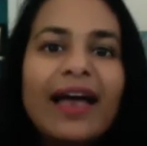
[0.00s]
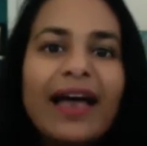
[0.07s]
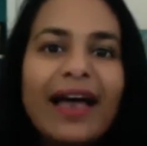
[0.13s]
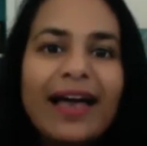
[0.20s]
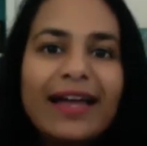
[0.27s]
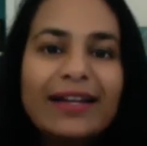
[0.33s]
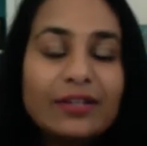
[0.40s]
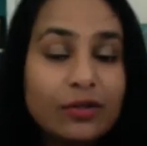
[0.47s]

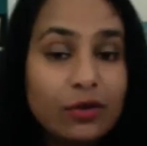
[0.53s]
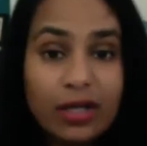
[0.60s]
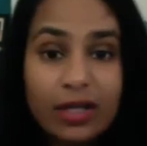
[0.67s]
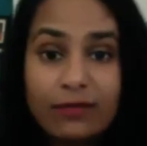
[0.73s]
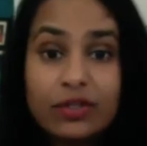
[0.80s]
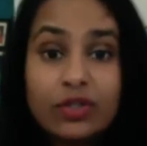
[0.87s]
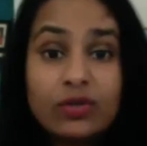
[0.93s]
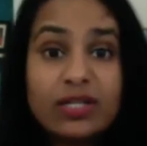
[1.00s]
And you can
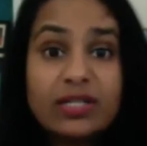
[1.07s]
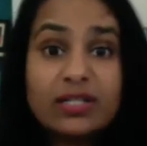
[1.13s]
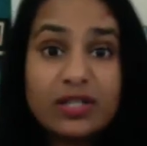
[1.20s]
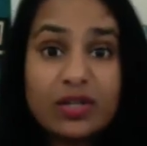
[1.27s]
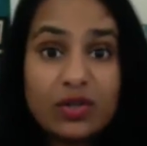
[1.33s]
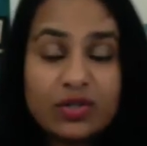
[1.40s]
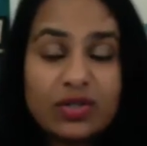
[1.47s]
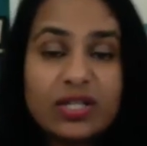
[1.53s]
even do this
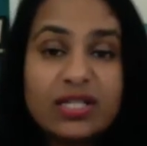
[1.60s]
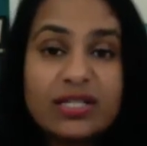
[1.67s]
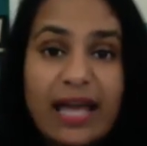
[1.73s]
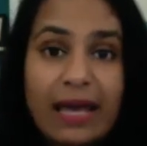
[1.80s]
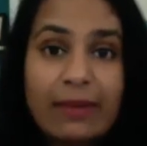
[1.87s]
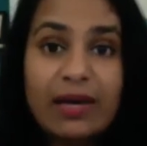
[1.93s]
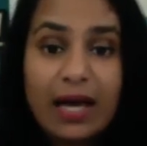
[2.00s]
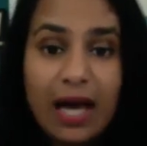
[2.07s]
this is the
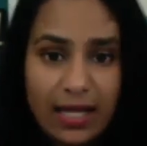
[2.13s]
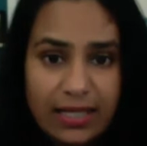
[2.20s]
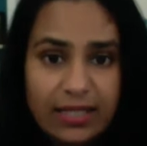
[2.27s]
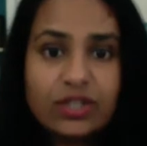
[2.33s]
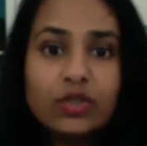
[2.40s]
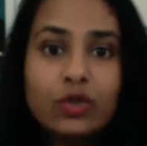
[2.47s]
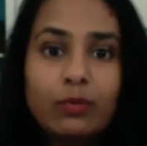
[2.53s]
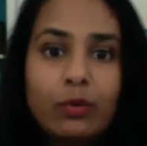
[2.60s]
Amy
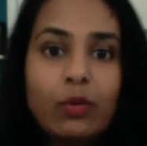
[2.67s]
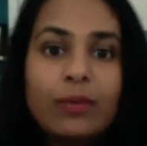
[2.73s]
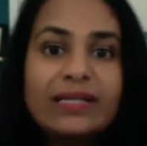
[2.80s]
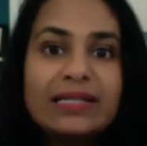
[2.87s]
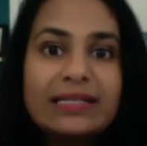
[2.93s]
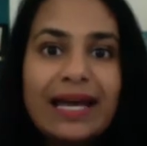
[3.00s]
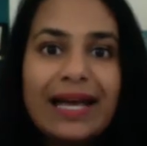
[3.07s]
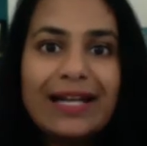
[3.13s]
Cuddy's Superwoman
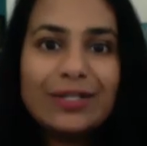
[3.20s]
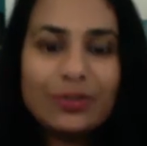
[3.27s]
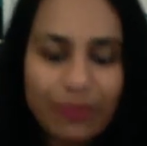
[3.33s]
stance,